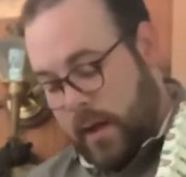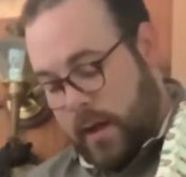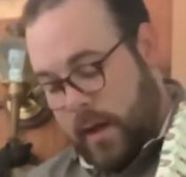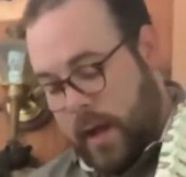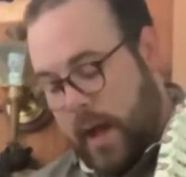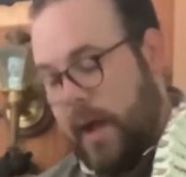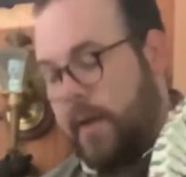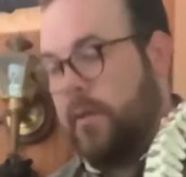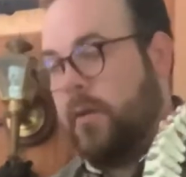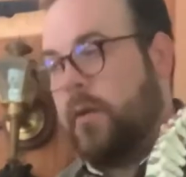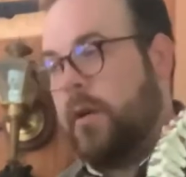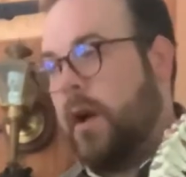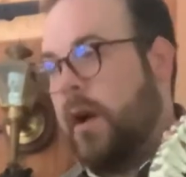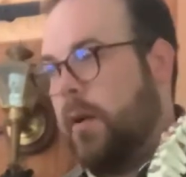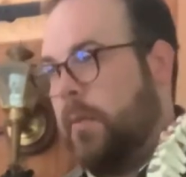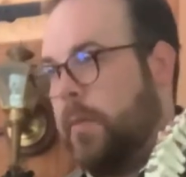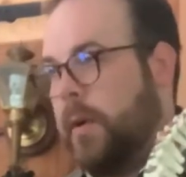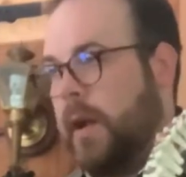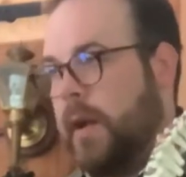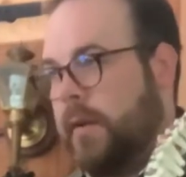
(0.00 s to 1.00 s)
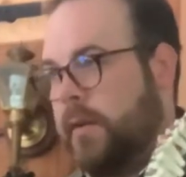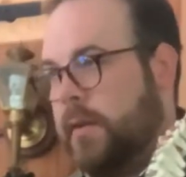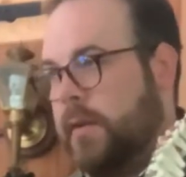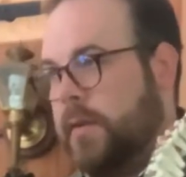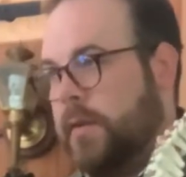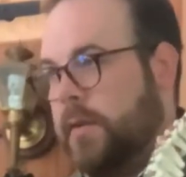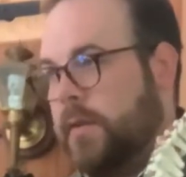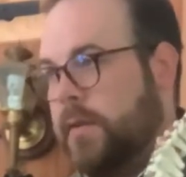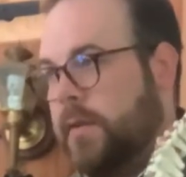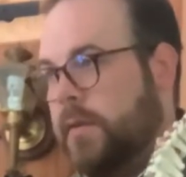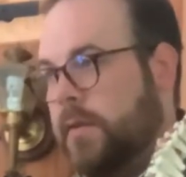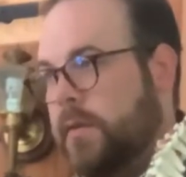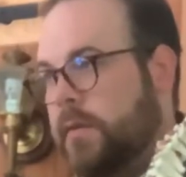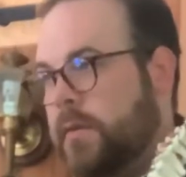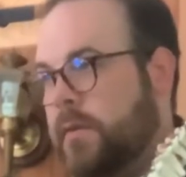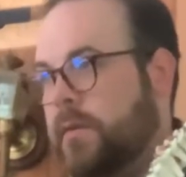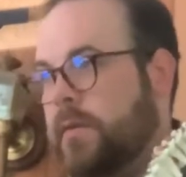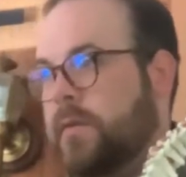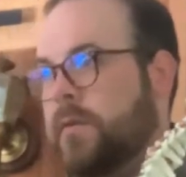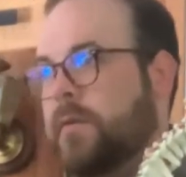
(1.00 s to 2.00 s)
how do chiropractors
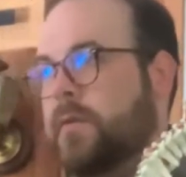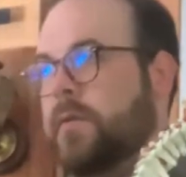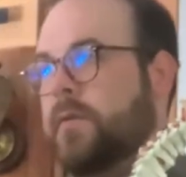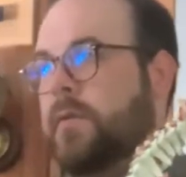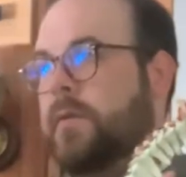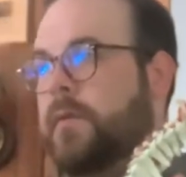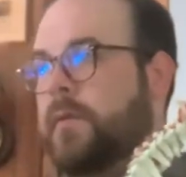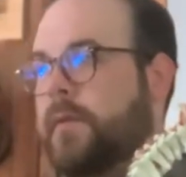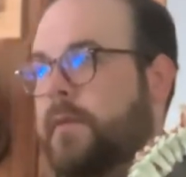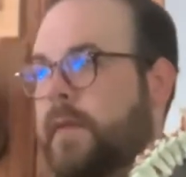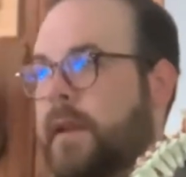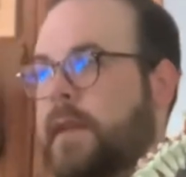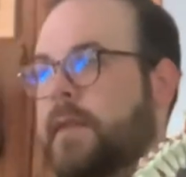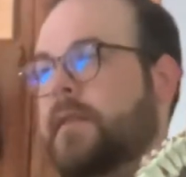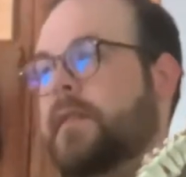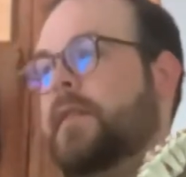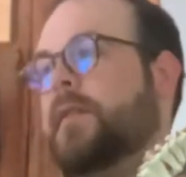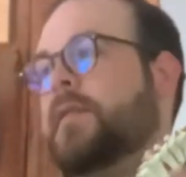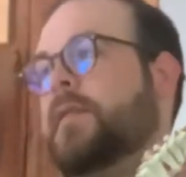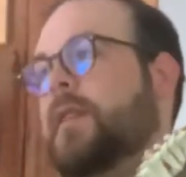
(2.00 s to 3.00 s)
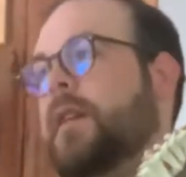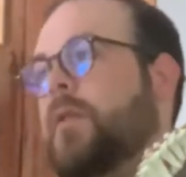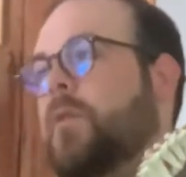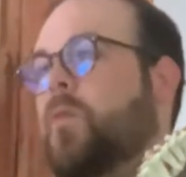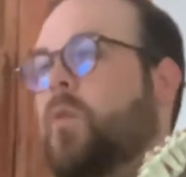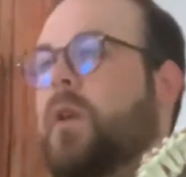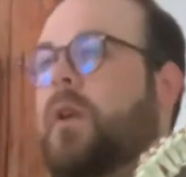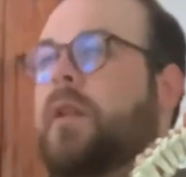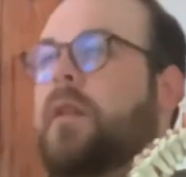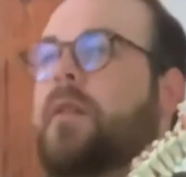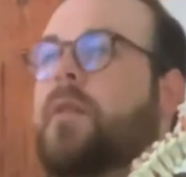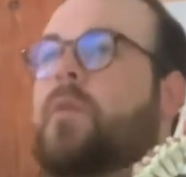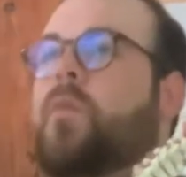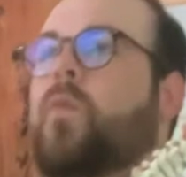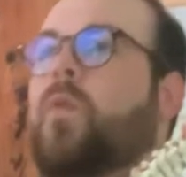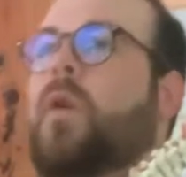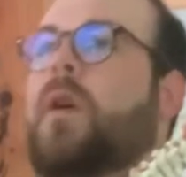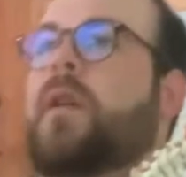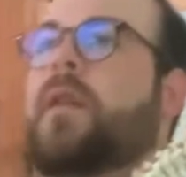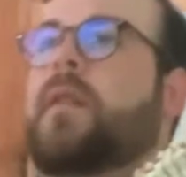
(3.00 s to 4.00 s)
fix this? Like,
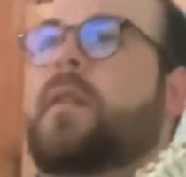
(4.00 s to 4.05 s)
what